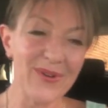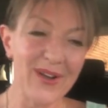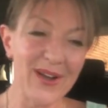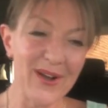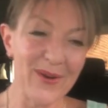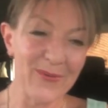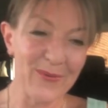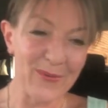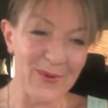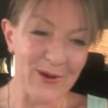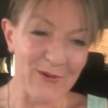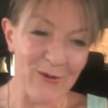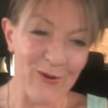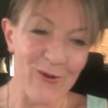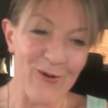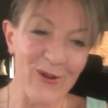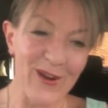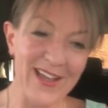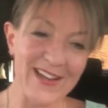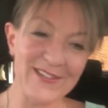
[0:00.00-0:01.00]
we're
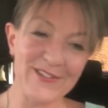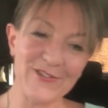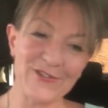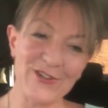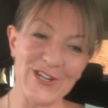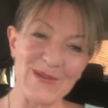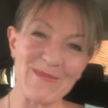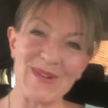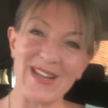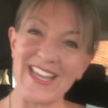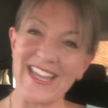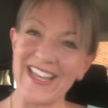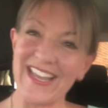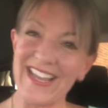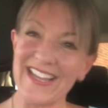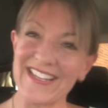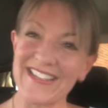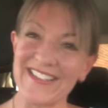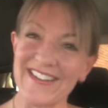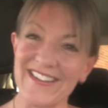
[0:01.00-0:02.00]
all extremely
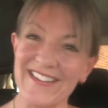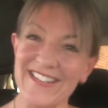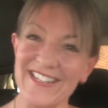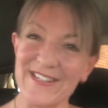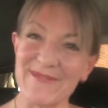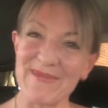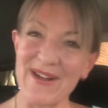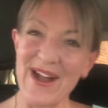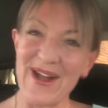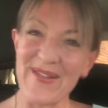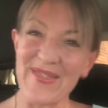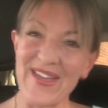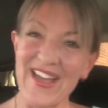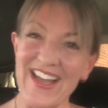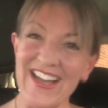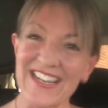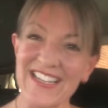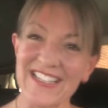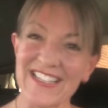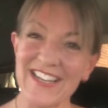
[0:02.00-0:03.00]
excited about
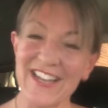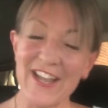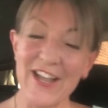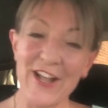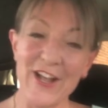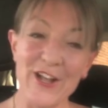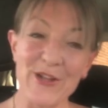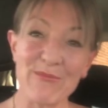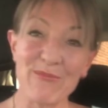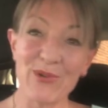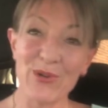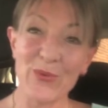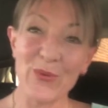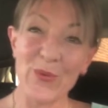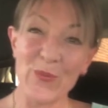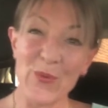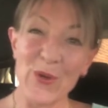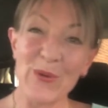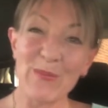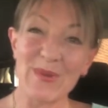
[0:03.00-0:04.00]
that, but we
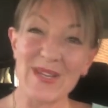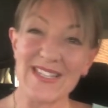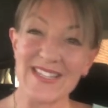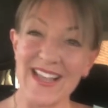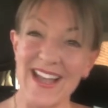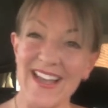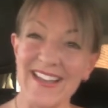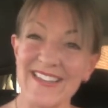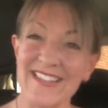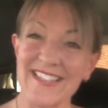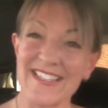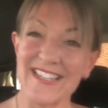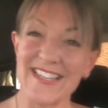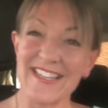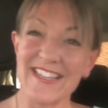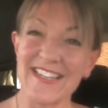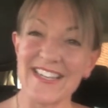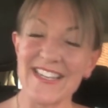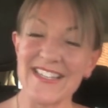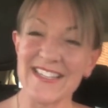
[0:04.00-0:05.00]
will be sad to see
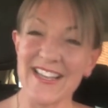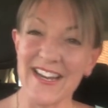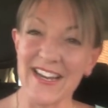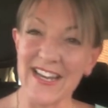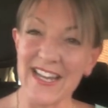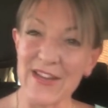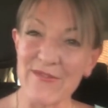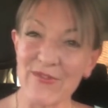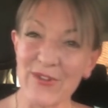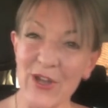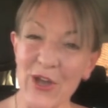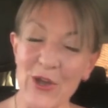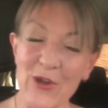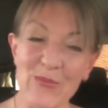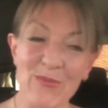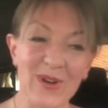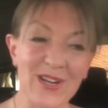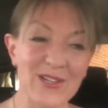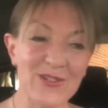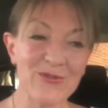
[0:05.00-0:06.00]
the Nissan LEAF go.
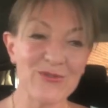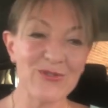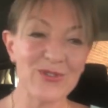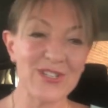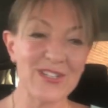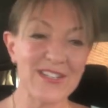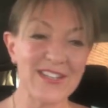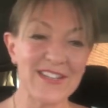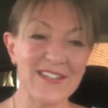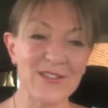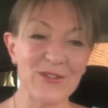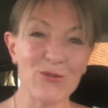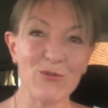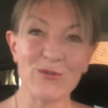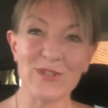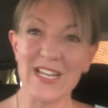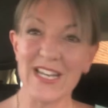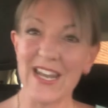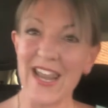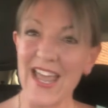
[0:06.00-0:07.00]
My daughter has
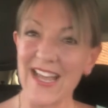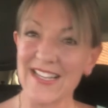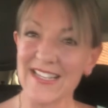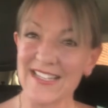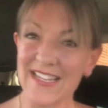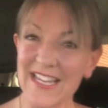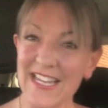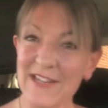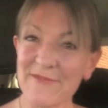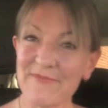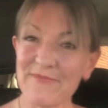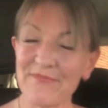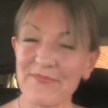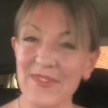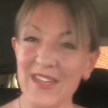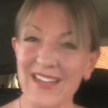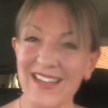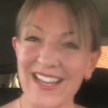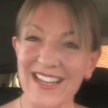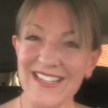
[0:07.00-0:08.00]
called it Lexi
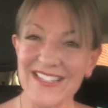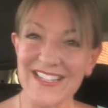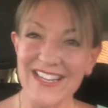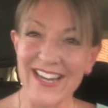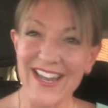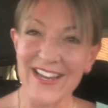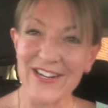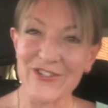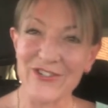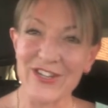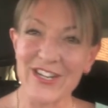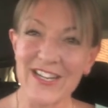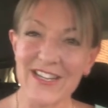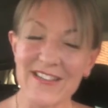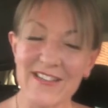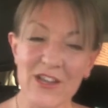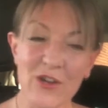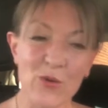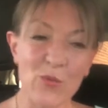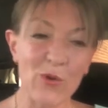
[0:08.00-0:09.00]
Electric,
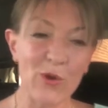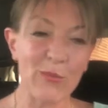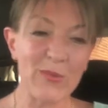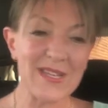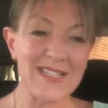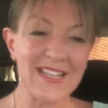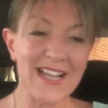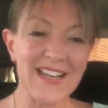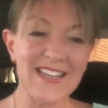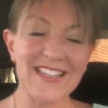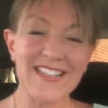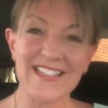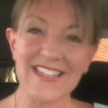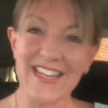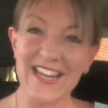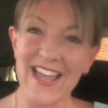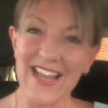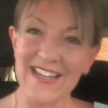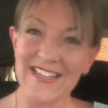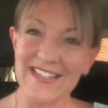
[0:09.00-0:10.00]
so we'll be sad to see
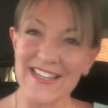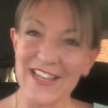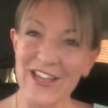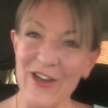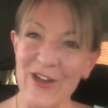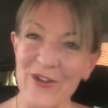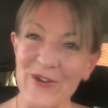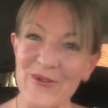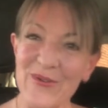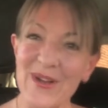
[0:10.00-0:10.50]
Lexi go,